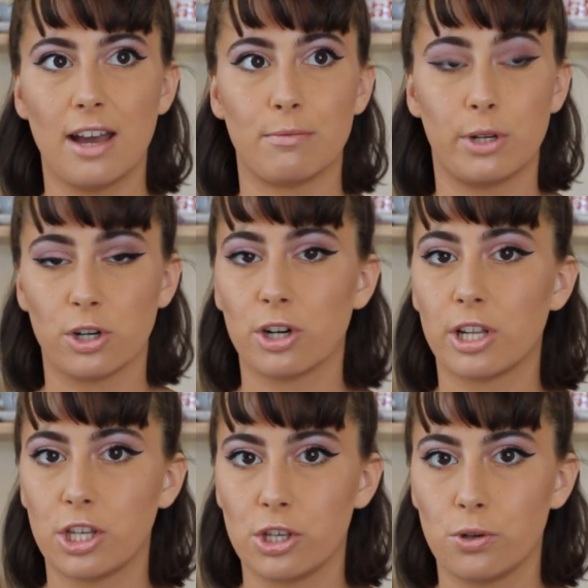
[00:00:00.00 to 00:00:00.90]
have been
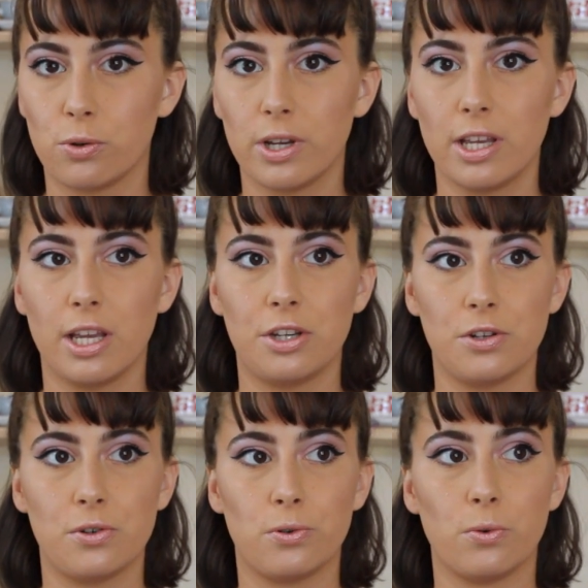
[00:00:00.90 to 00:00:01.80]
hurting you
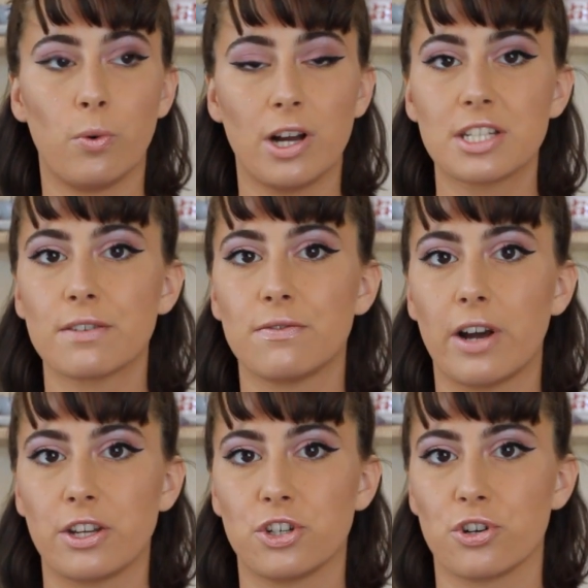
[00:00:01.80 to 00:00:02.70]
and you want to
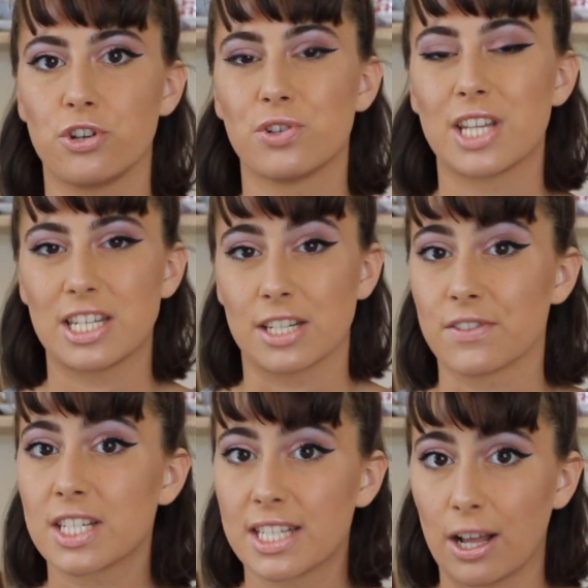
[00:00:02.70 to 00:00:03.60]
find your new sense
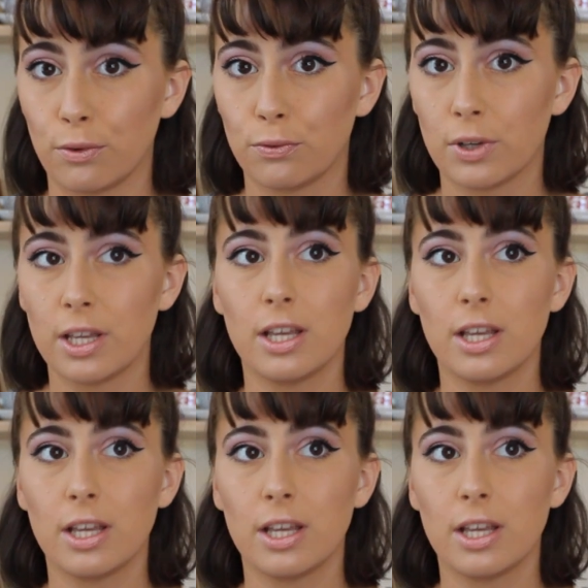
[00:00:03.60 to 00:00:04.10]
of self,